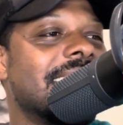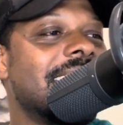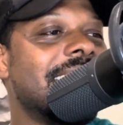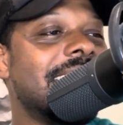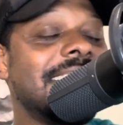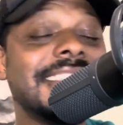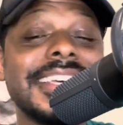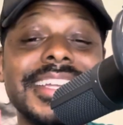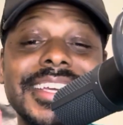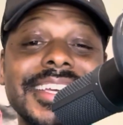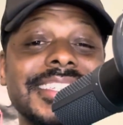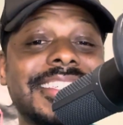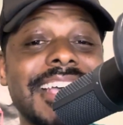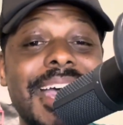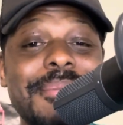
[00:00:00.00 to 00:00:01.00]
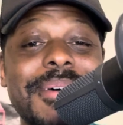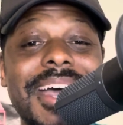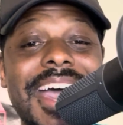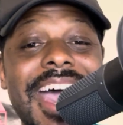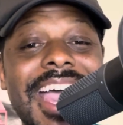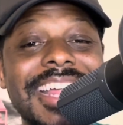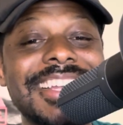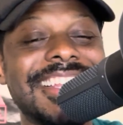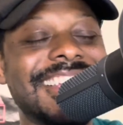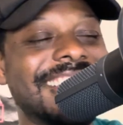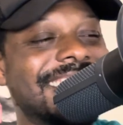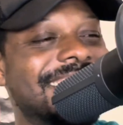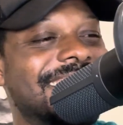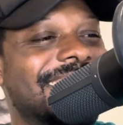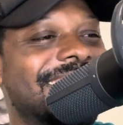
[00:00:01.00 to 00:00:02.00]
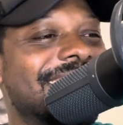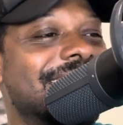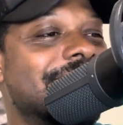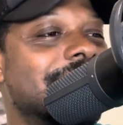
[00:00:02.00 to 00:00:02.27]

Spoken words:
he did a good job of hiding it though.